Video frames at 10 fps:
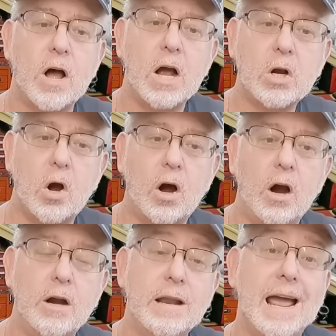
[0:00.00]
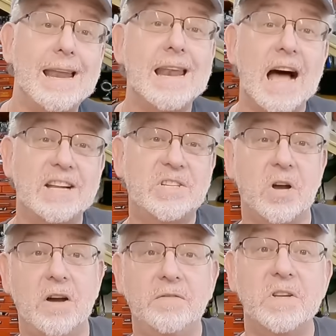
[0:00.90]
rock hard and not
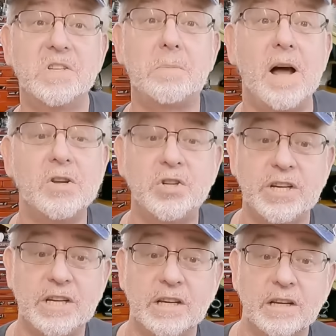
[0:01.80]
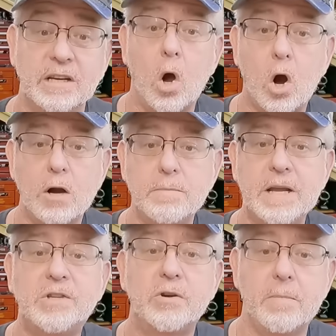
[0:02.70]
soft and spongy. Hard
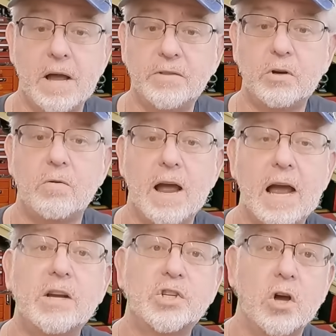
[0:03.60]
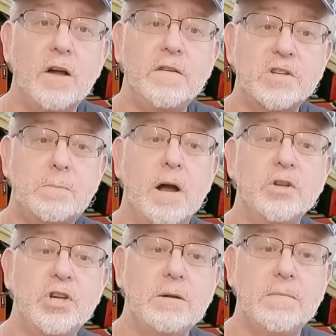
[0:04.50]
means they're about to crack. Soft and
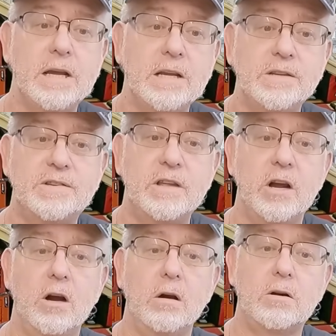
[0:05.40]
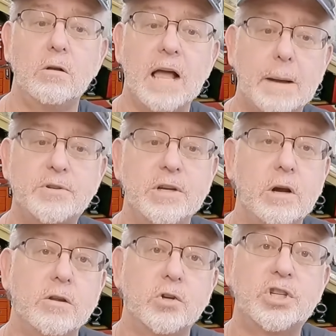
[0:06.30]
spongy means they're
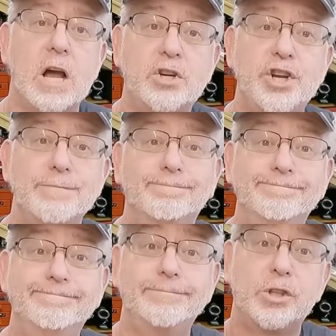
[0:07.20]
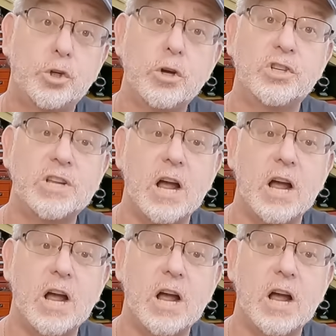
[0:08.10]
collapsing under suction. Good